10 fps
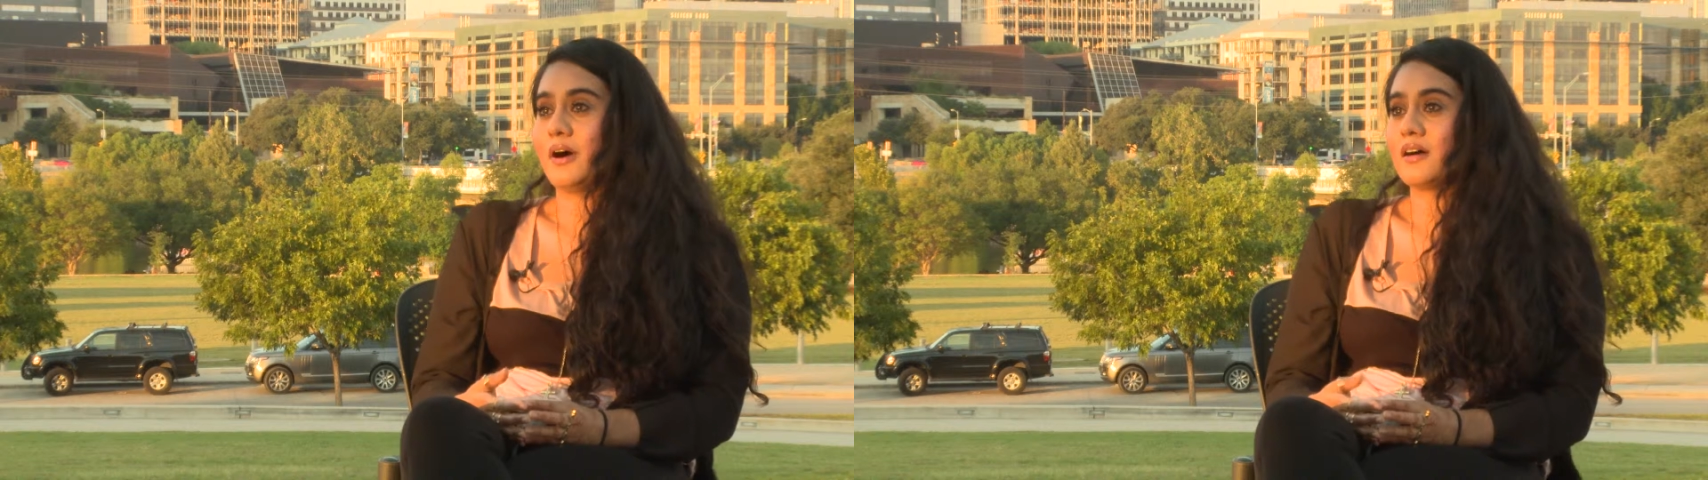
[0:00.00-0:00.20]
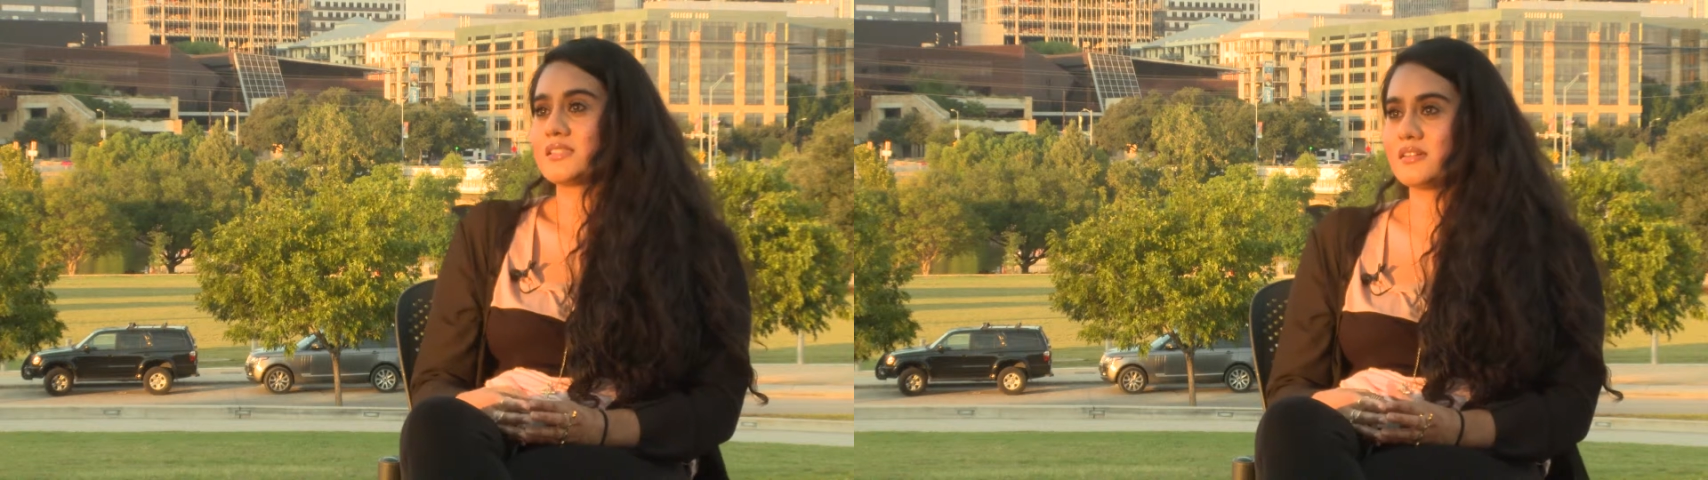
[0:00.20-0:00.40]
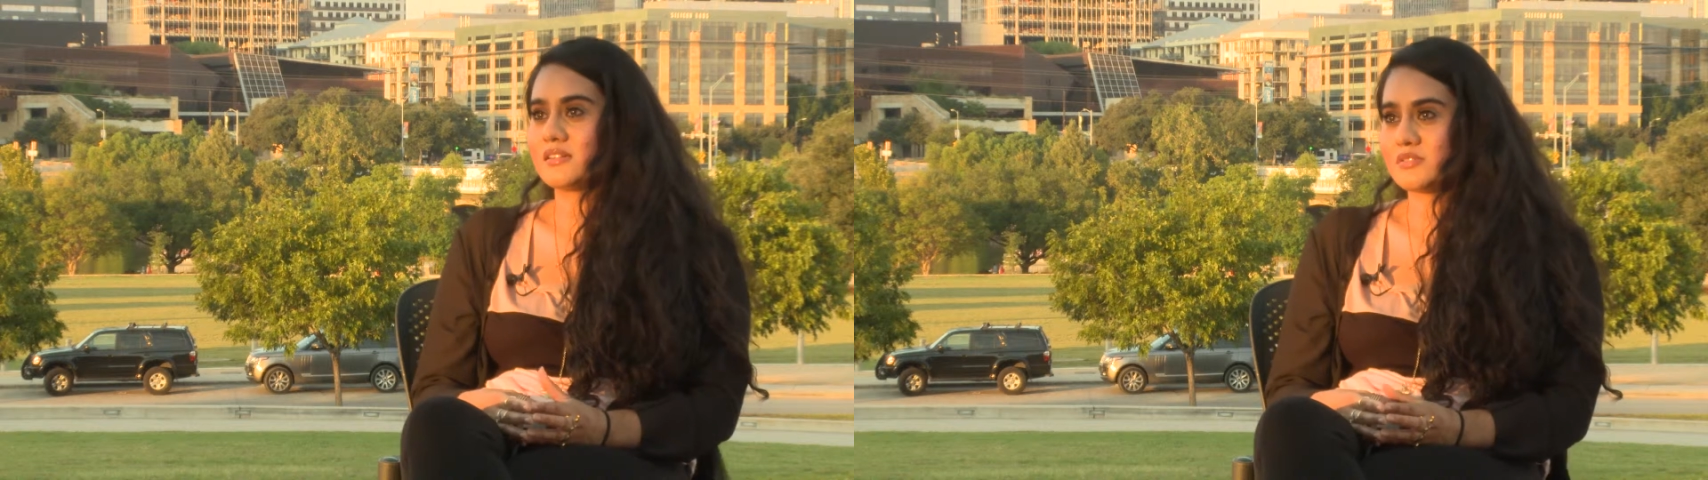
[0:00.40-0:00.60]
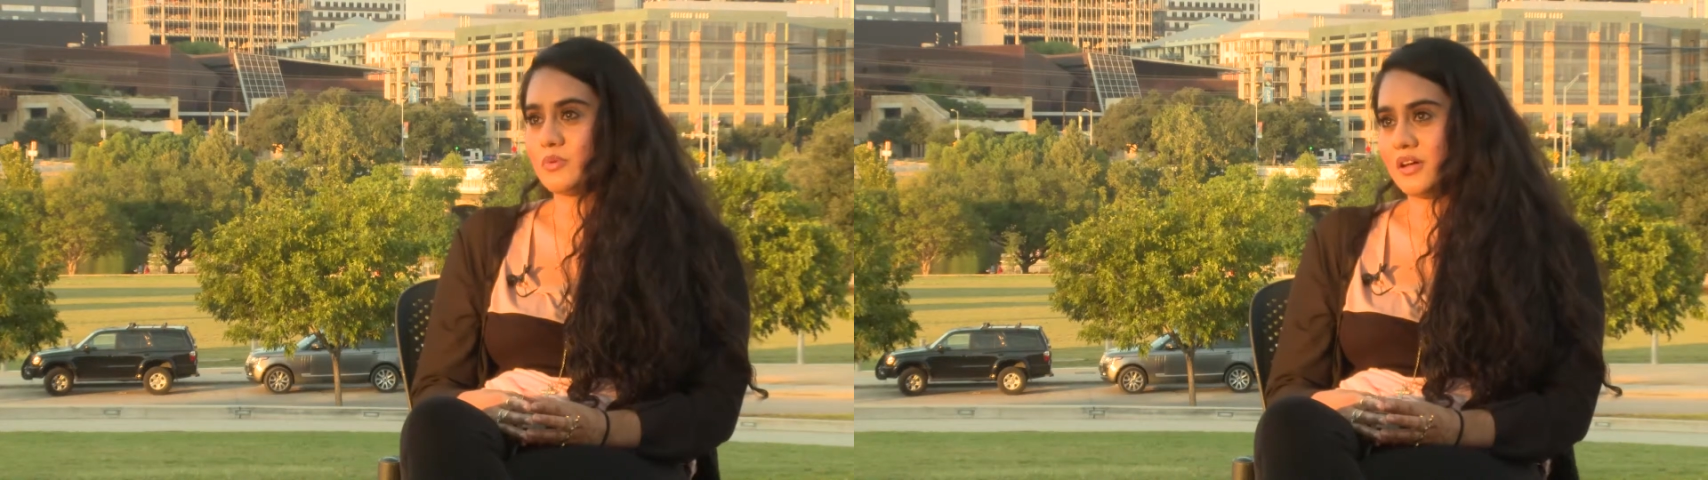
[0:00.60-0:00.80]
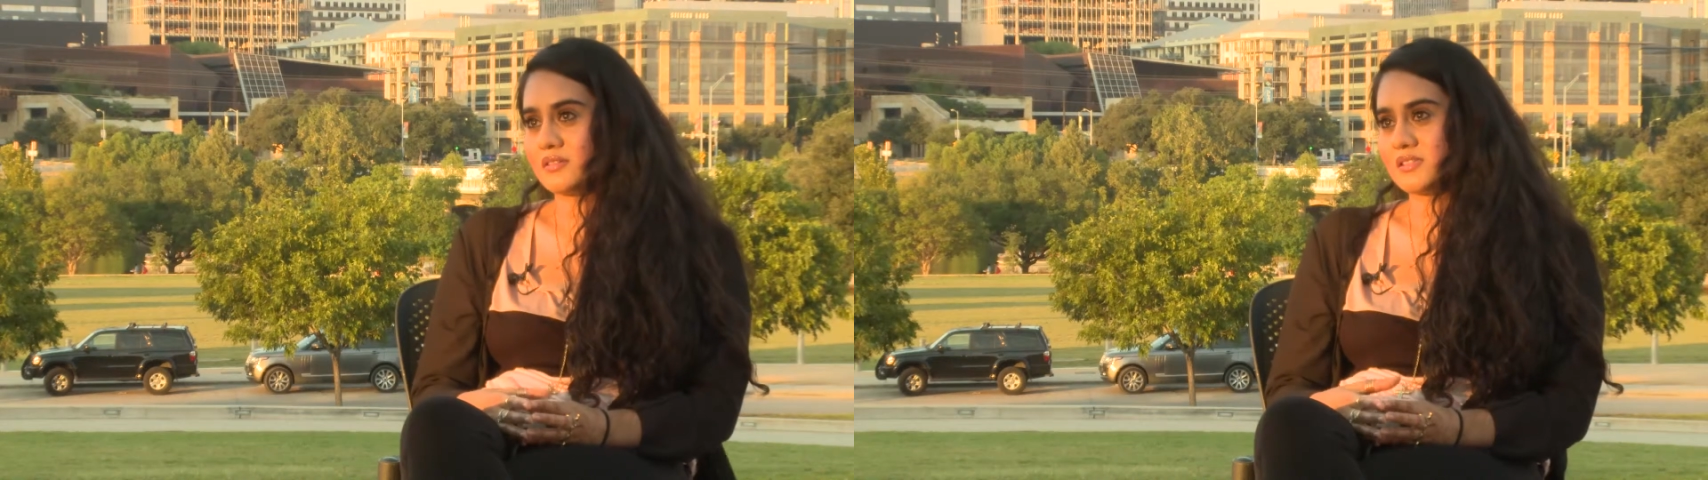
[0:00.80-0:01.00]
boxer as
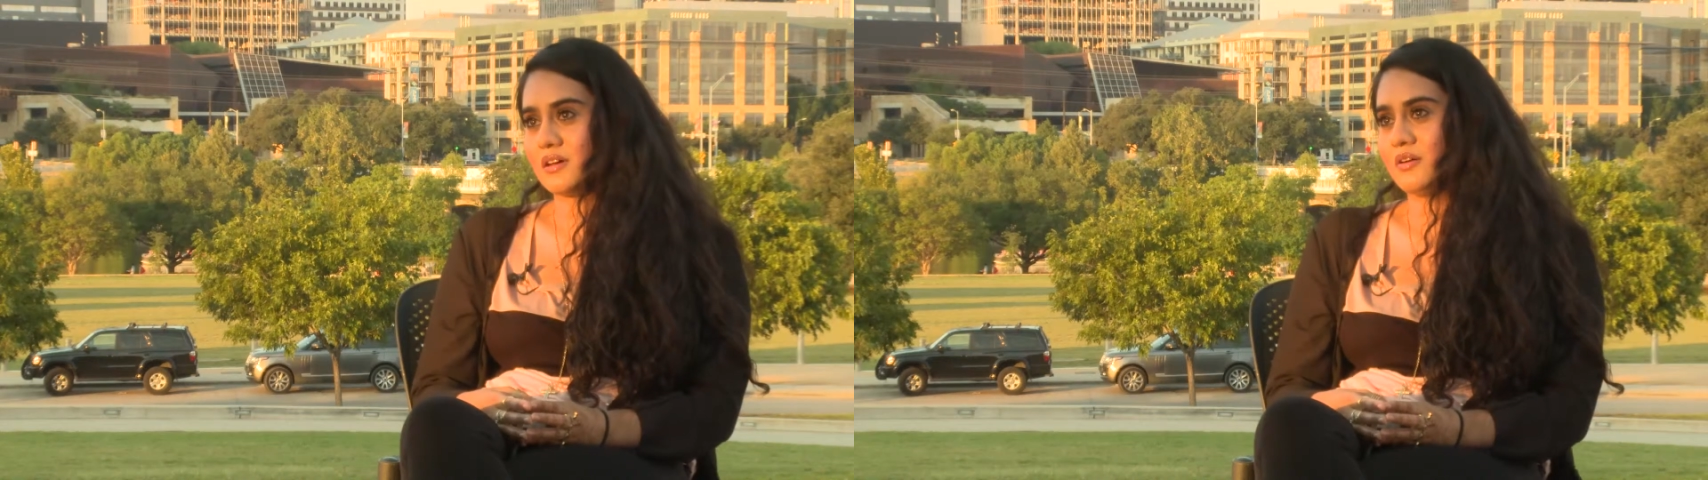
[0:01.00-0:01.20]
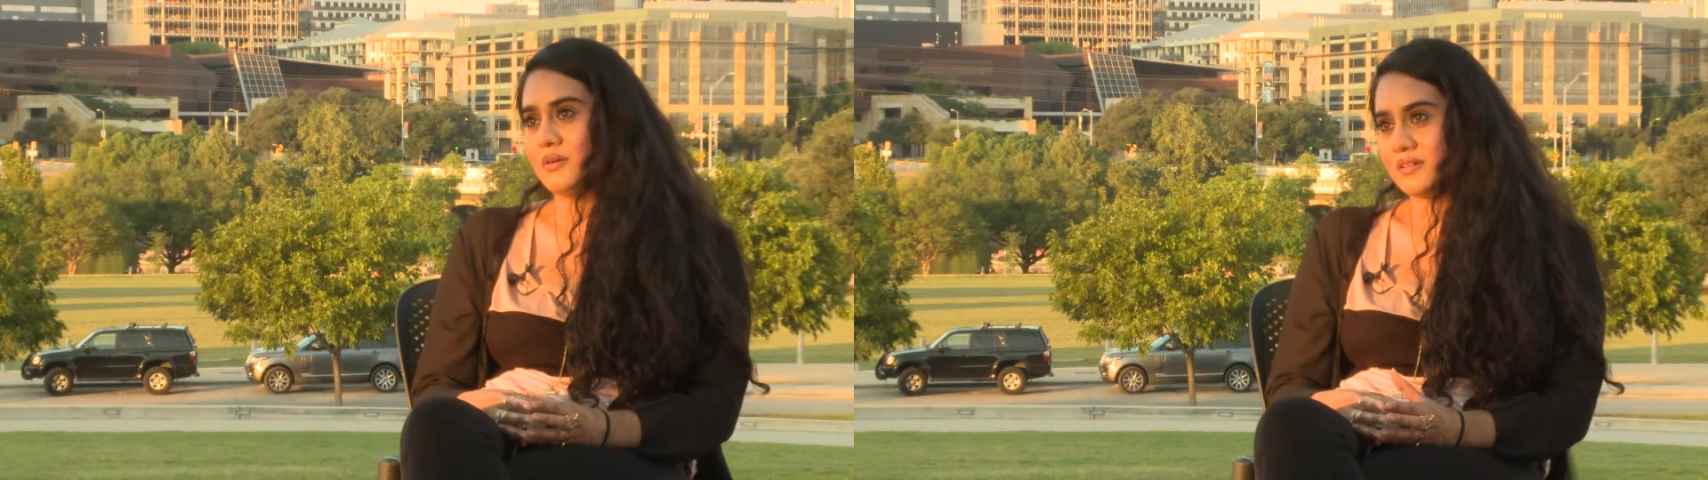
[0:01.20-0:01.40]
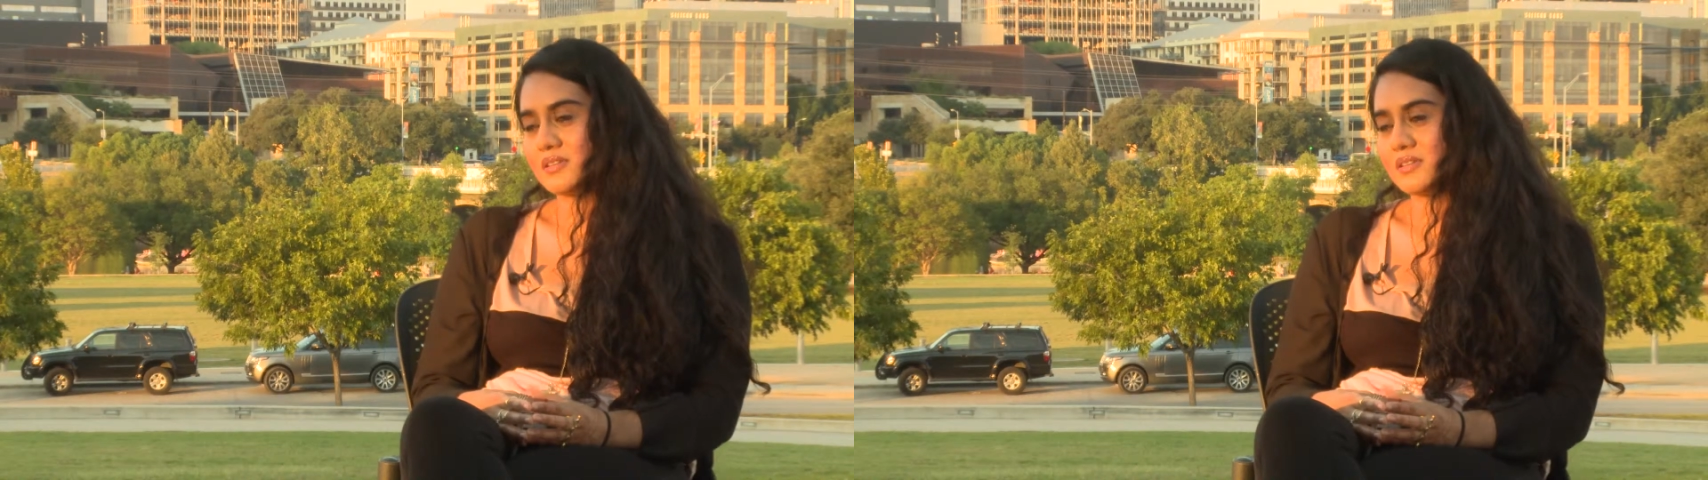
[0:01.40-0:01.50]
well, so